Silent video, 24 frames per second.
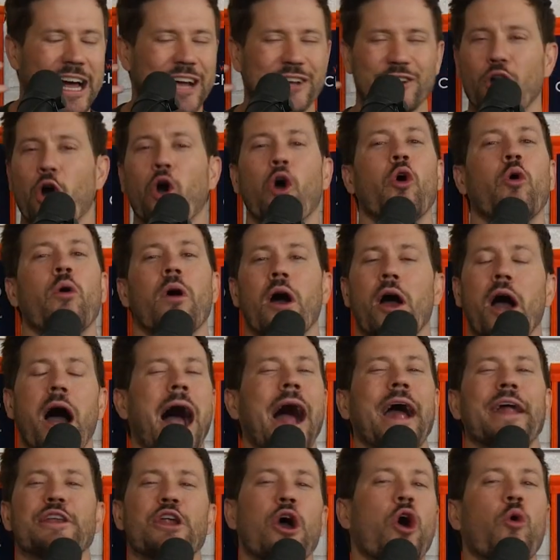I know
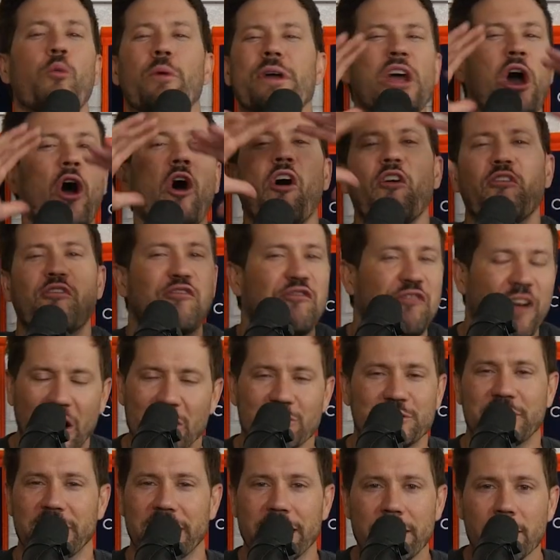we all
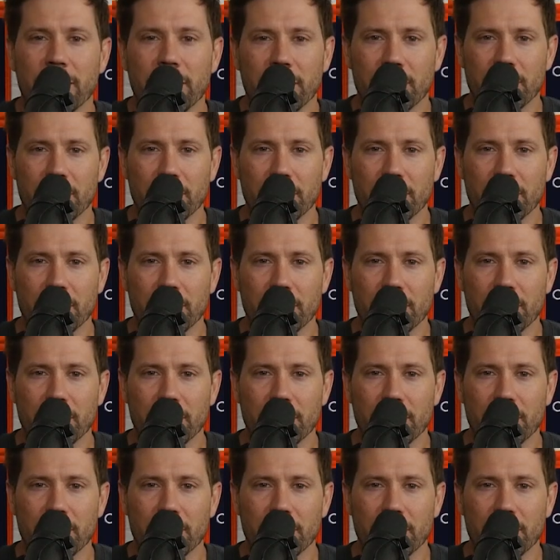felt it.